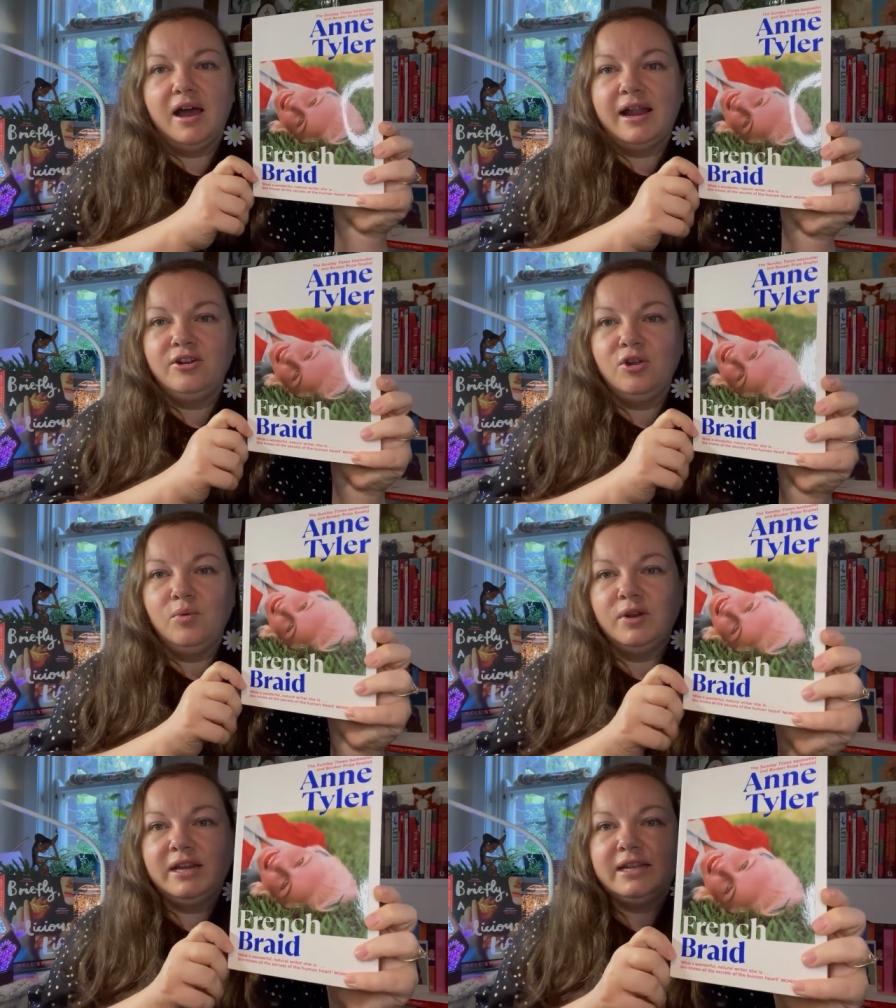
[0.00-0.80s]
I don't know
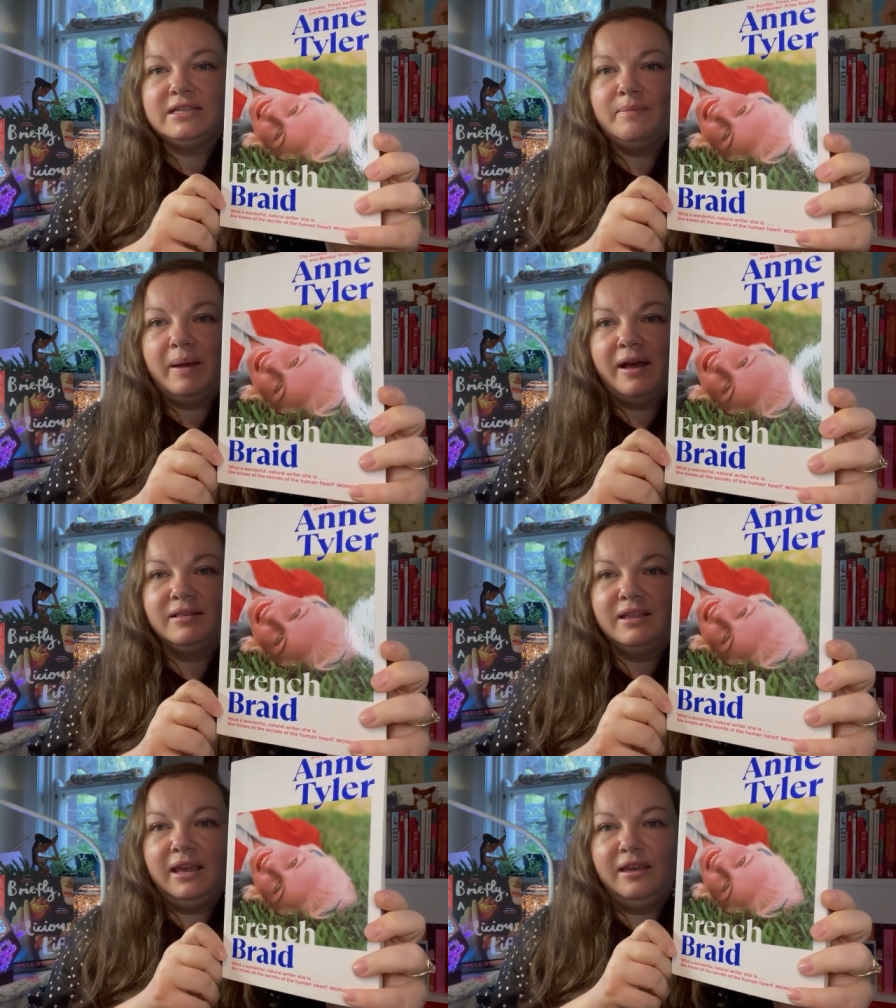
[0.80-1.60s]
what it is
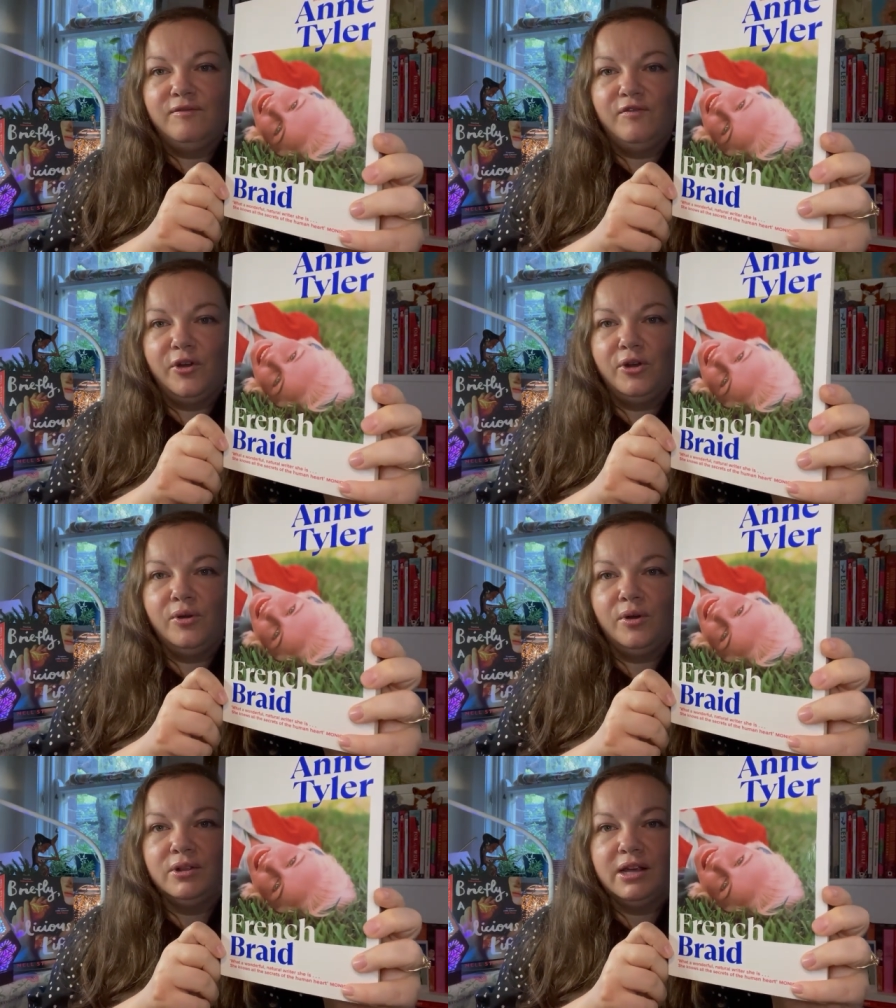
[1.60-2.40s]
about the
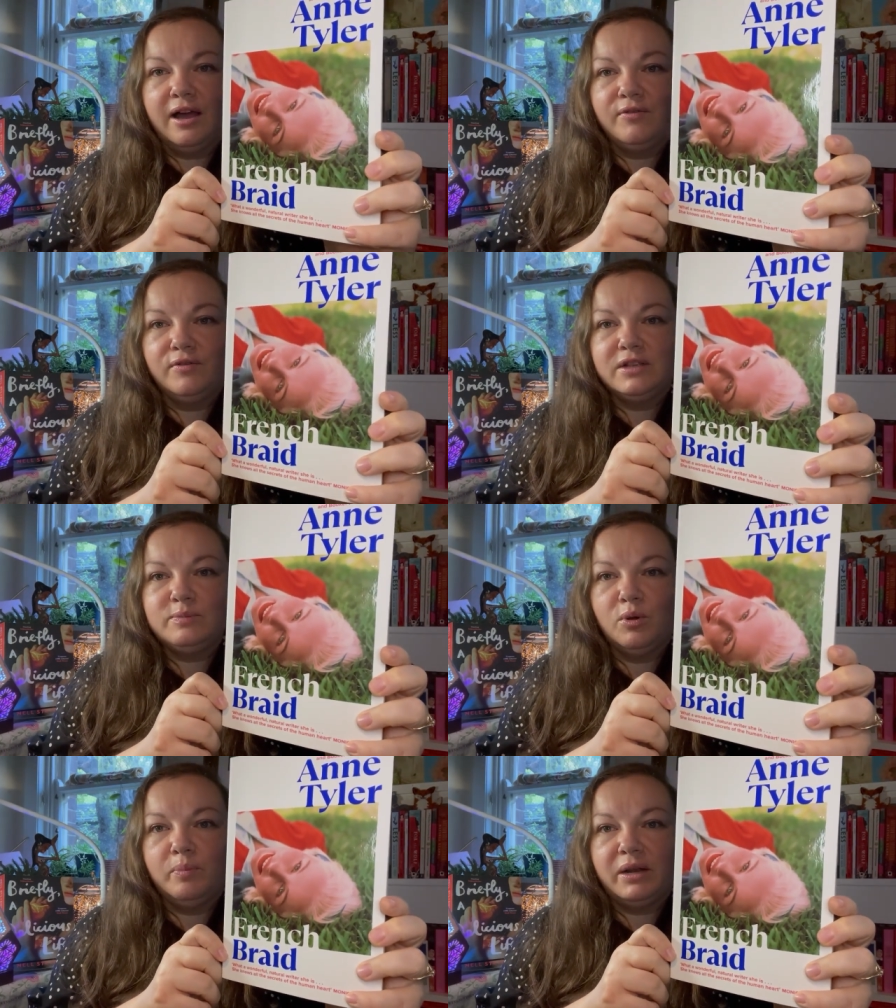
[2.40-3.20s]
photo on the cover of this
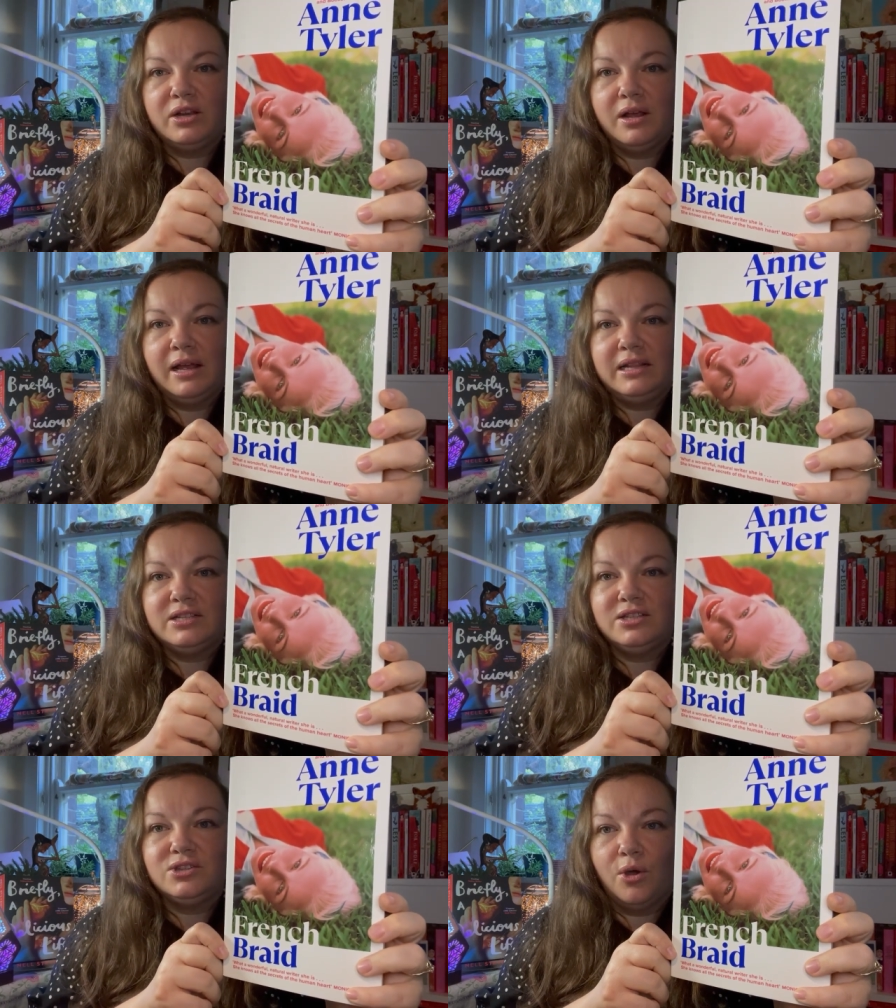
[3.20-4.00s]
book, but it's
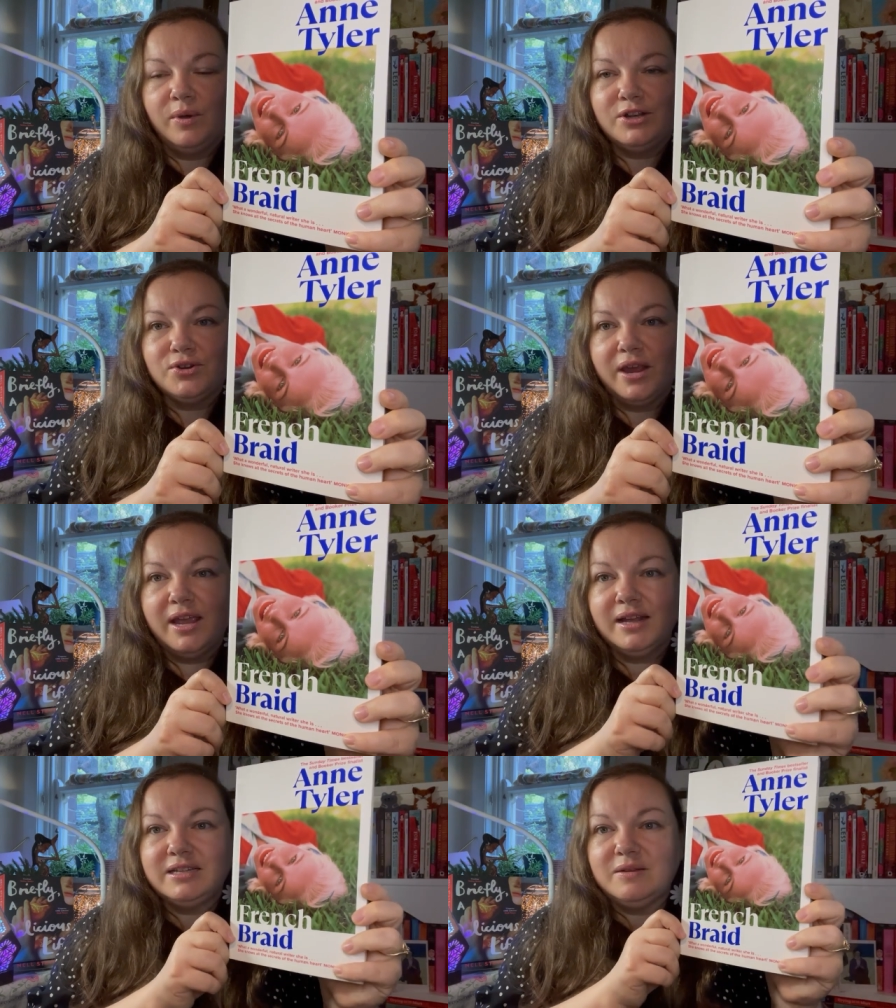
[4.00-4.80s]
so
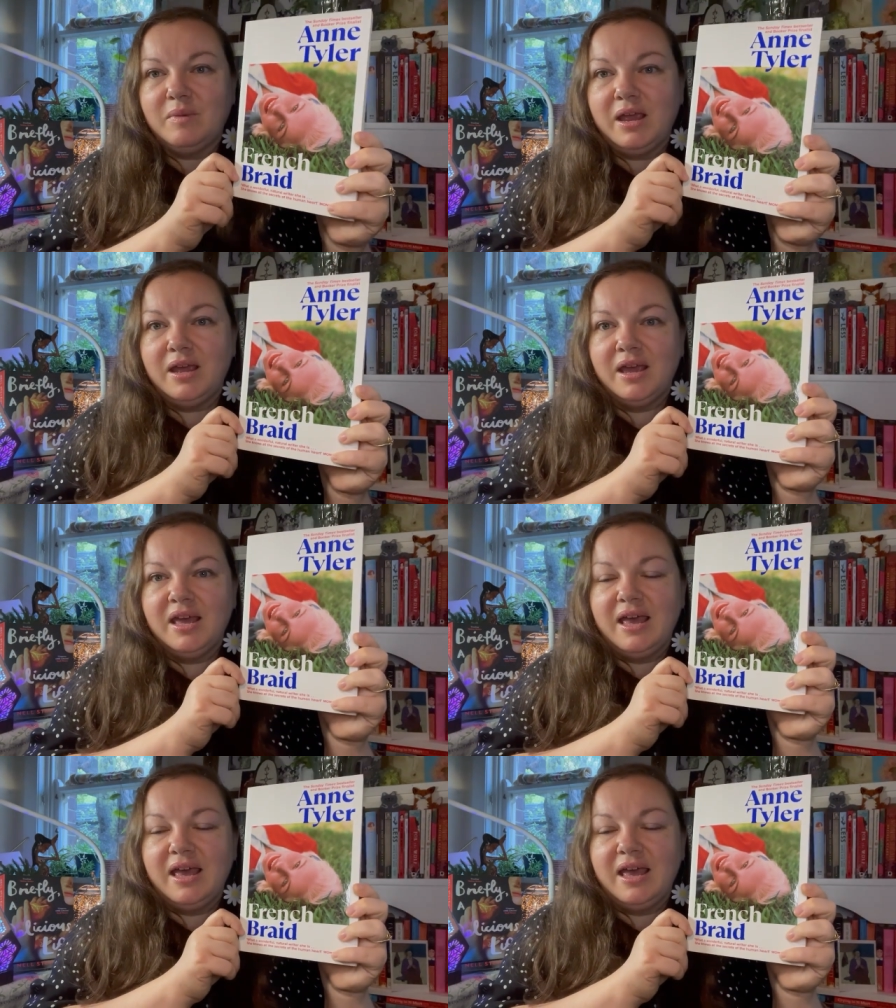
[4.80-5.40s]
intriguing to me.